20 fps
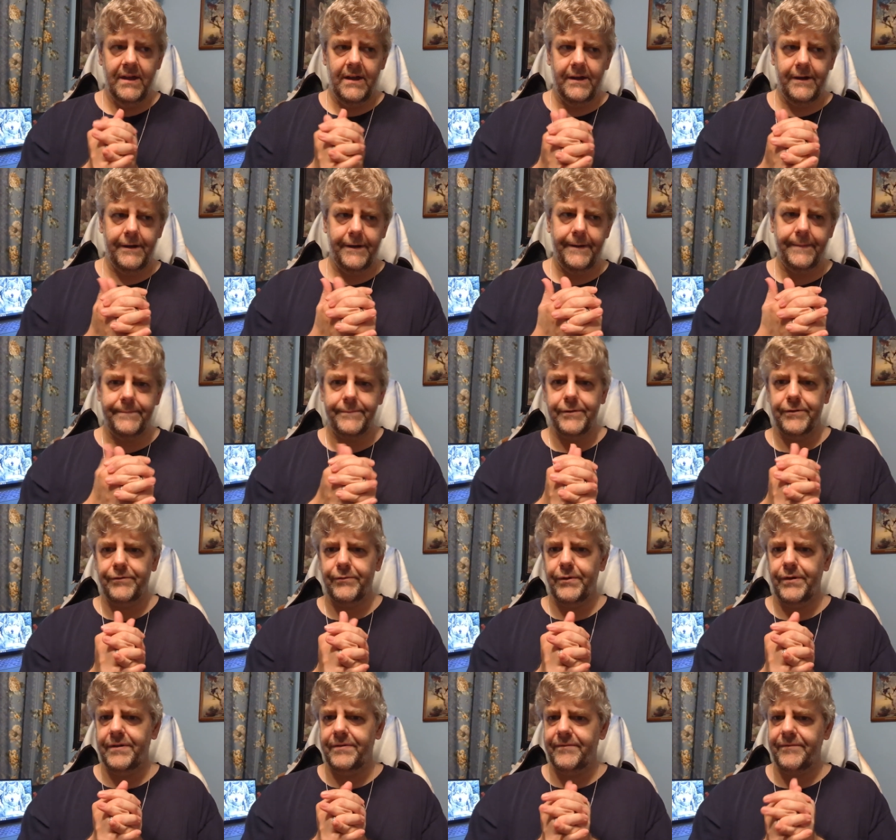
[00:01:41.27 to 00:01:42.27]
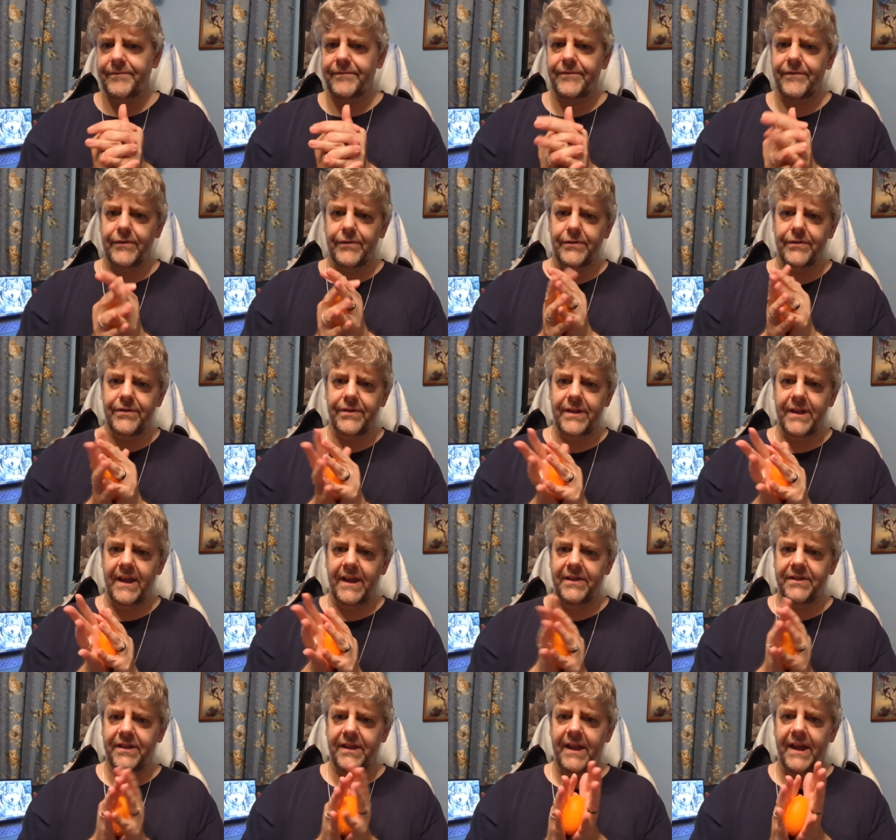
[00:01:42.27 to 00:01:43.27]
Um, there's one for the
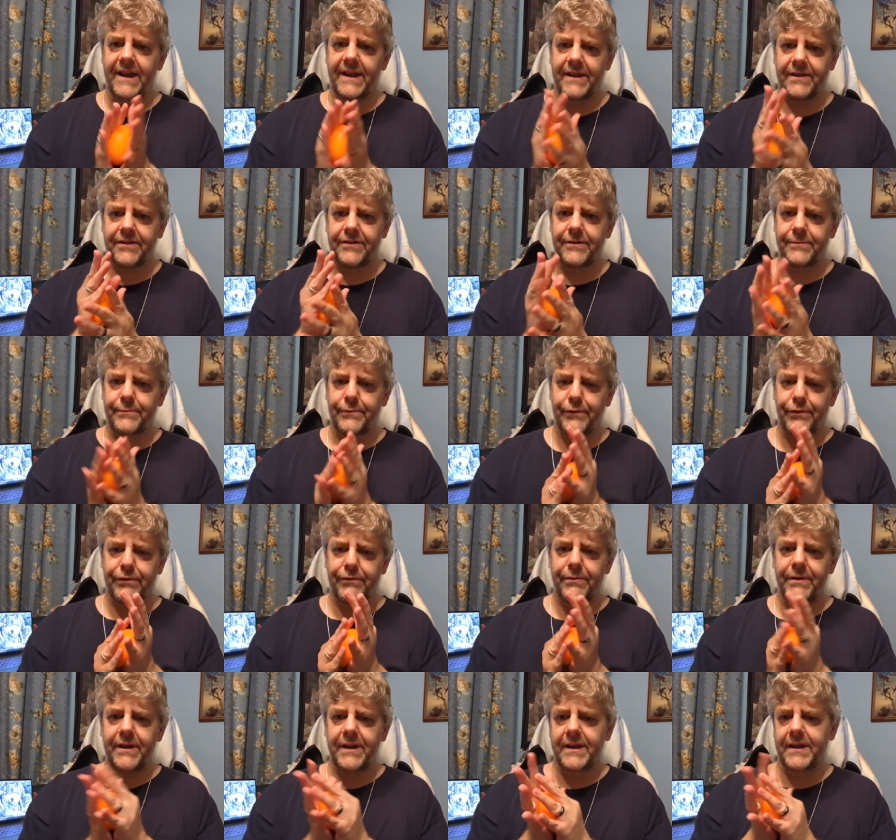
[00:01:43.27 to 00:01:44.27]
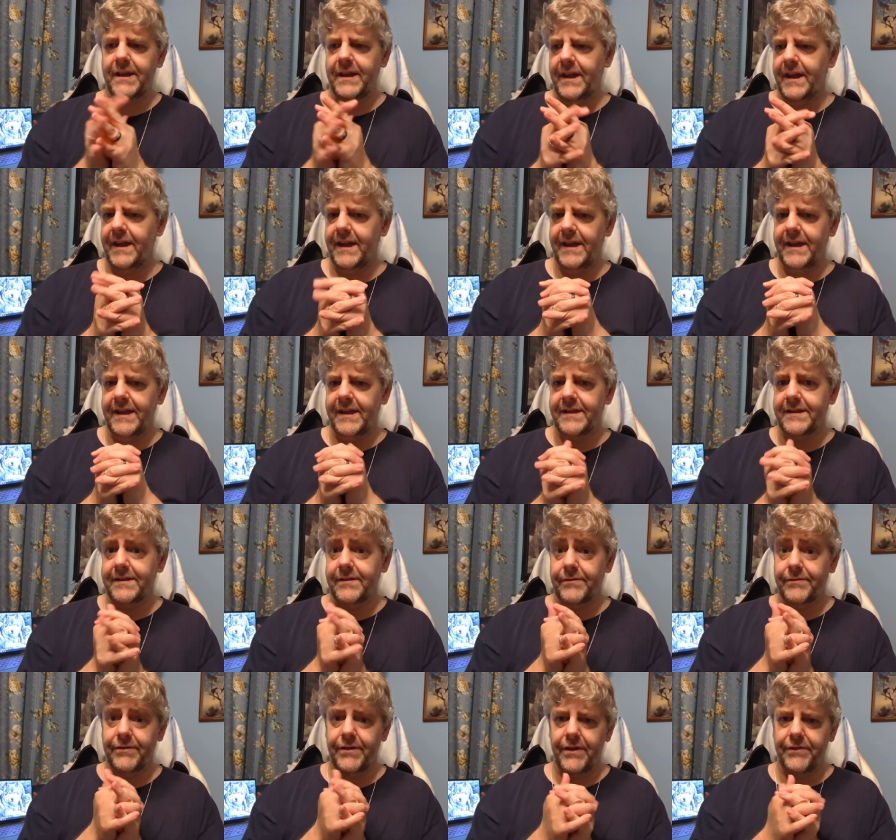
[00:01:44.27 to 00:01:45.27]
Asiatics number three, and
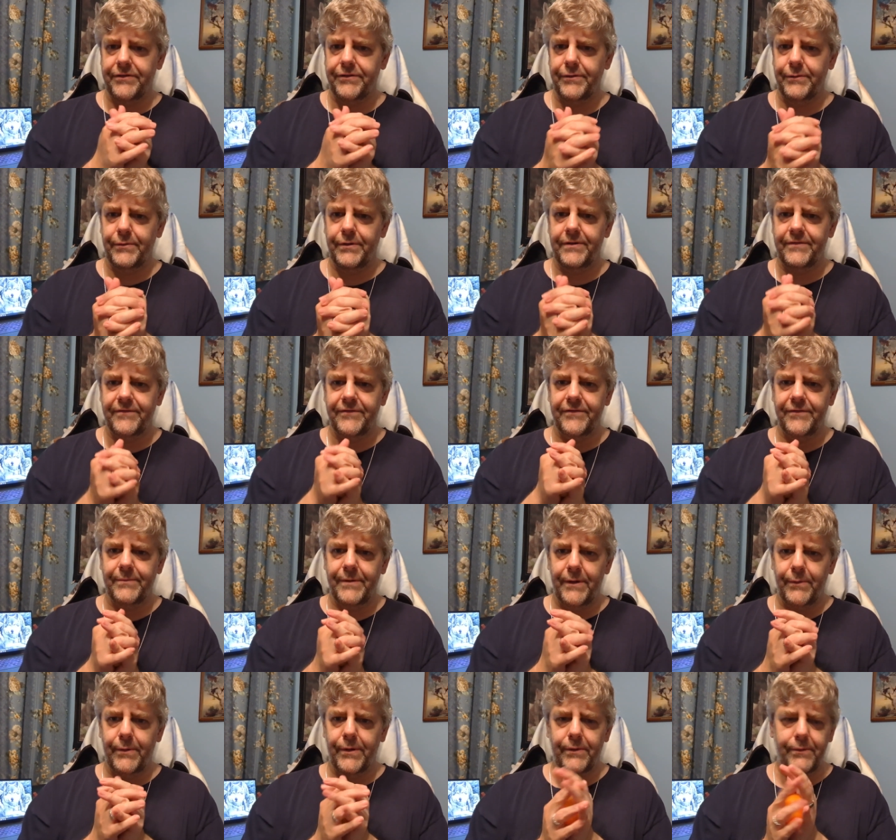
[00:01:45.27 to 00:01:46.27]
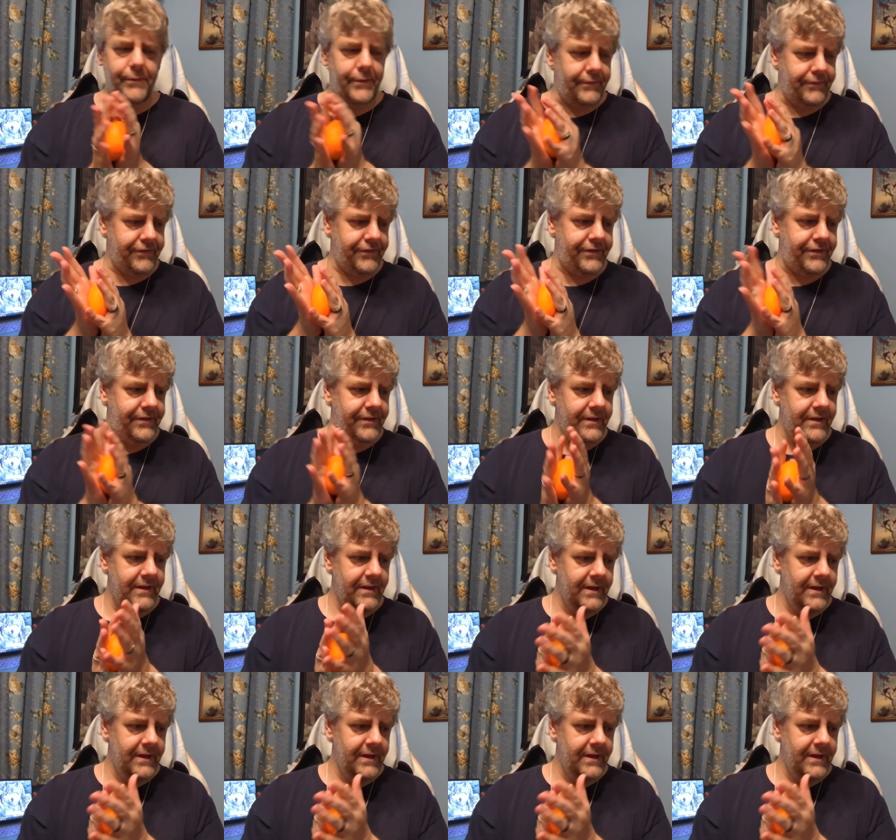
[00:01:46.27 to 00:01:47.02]
there's also one for my werewolves